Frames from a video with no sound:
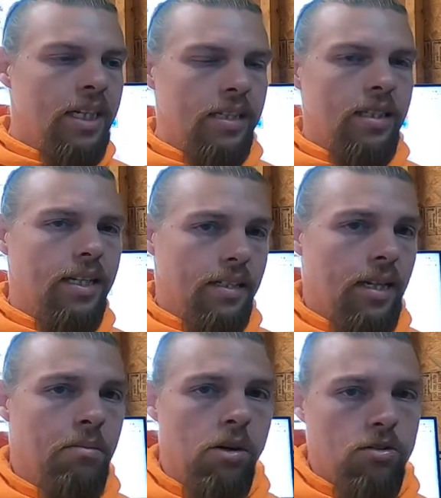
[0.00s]
In this day and
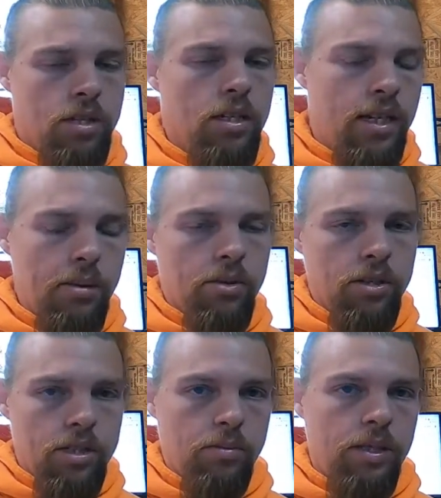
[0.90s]
time, most of the
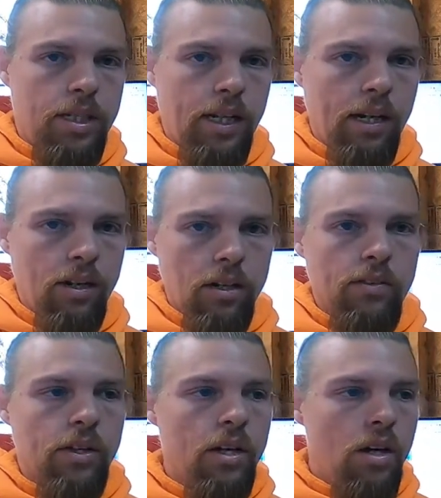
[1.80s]
neighborhoods that we take care
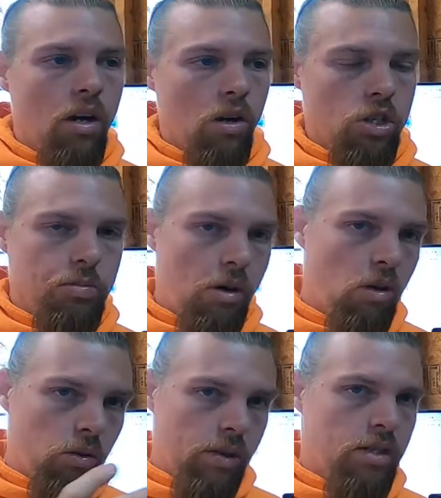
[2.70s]
of are
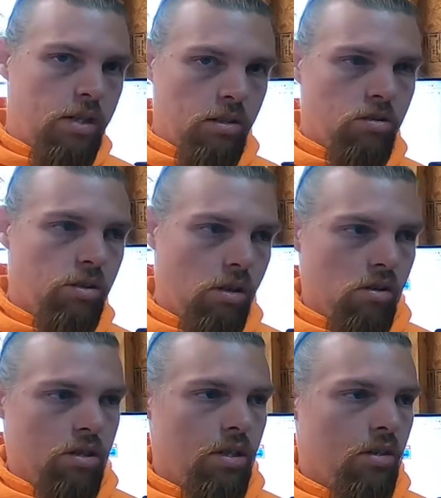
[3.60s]
smaller residential
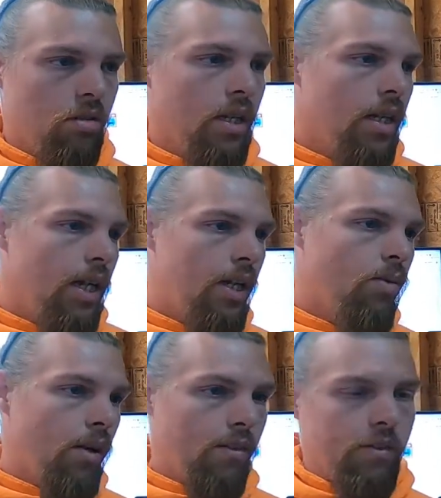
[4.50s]
yards,
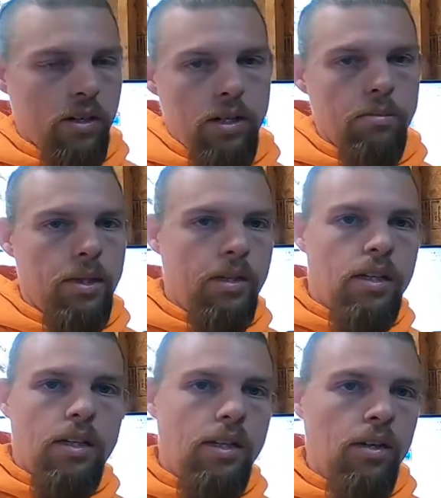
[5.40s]
anywhere from,
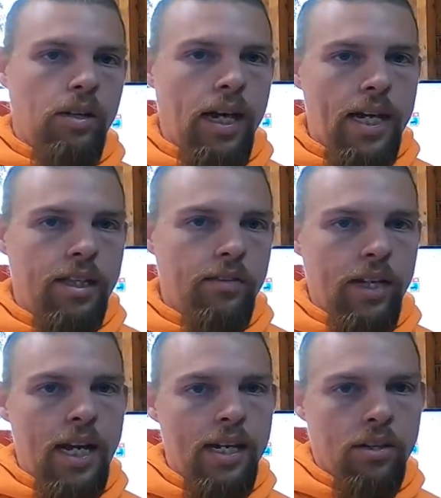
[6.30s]
1/8 of
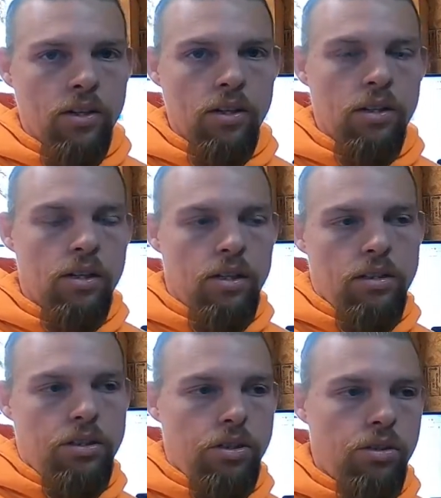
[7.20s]
an acre
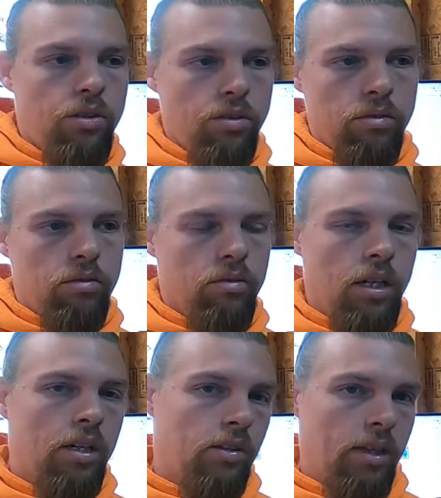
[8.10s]
to
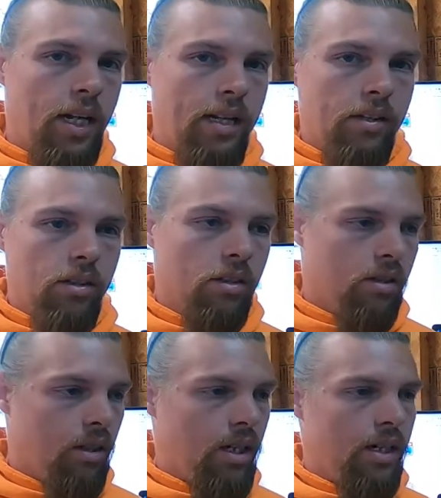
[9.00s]
under an acre,
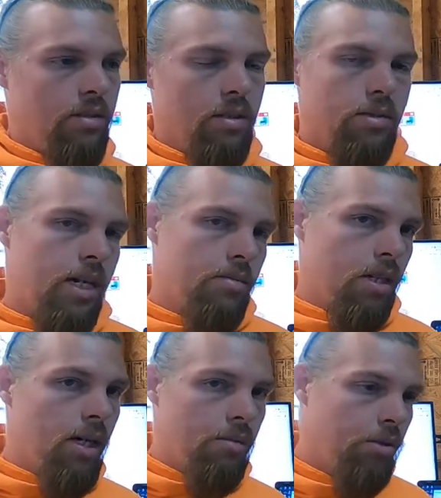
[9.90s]
sometimes
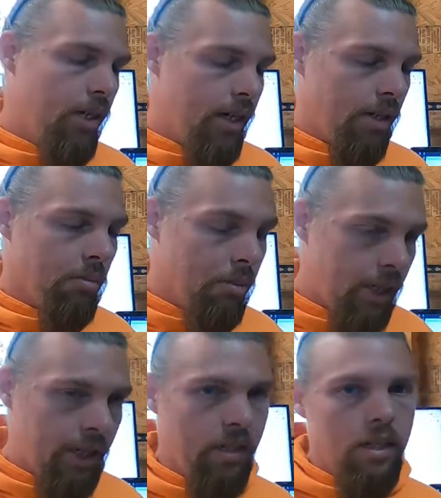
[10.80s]
up to an acre.
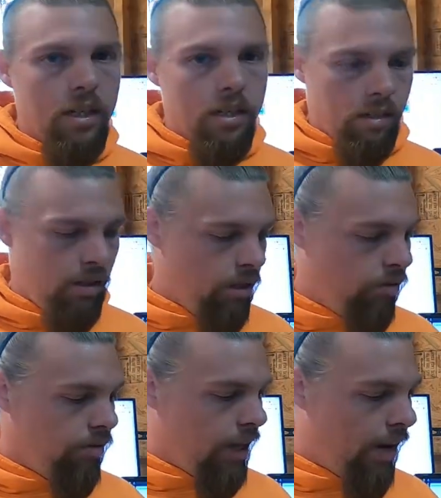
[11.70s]
But,
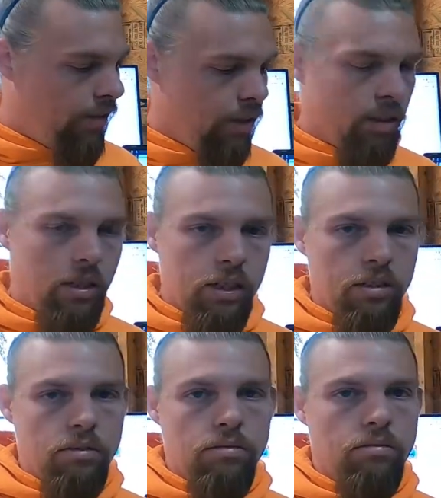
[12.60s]
having a
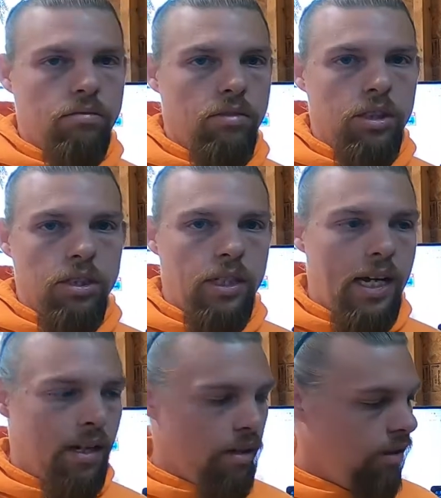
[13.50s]
good
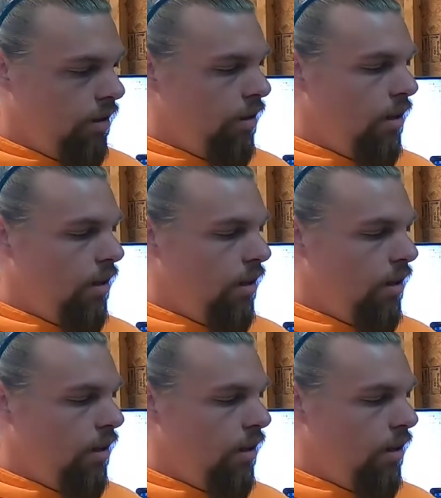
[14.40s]
deck